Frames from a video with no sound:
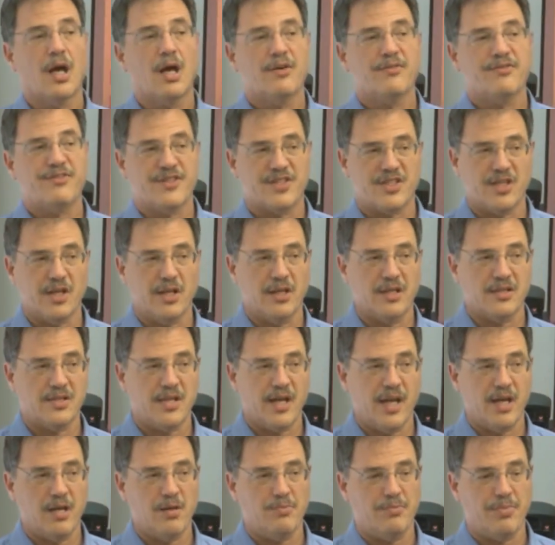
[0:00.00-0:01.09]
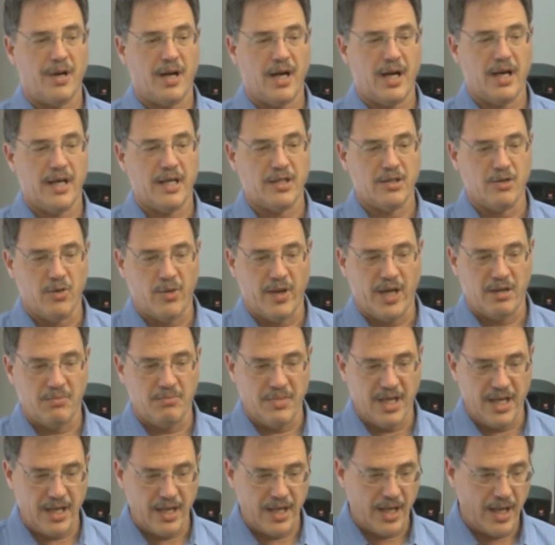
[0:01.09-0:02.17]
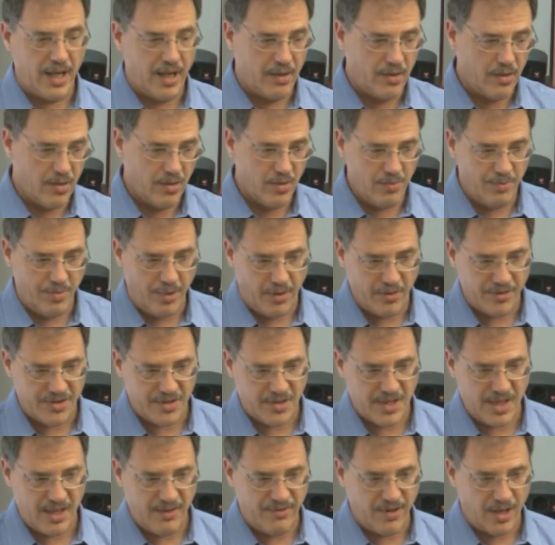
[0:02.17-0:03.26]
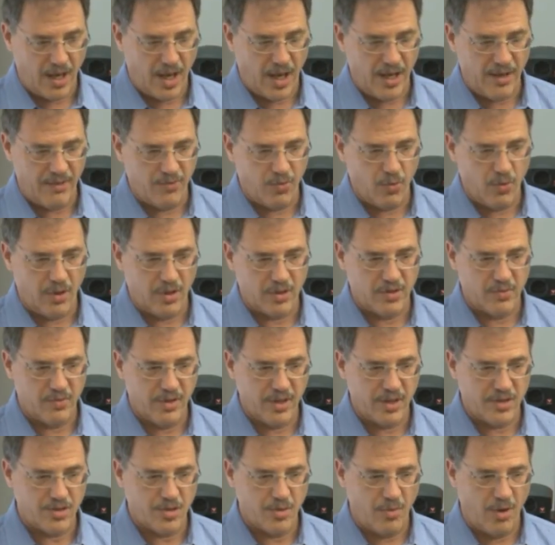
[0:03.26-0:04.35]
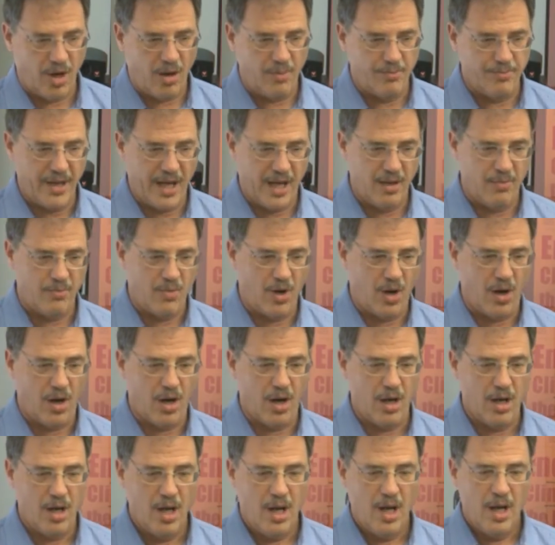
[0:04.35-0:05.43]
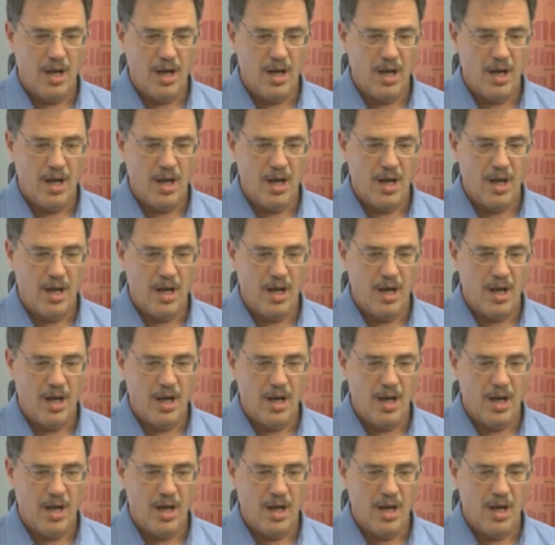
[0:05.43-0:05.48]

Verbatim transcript: facilitated by a UN mediator who both Steve and I have worked with, Jamal Benomar,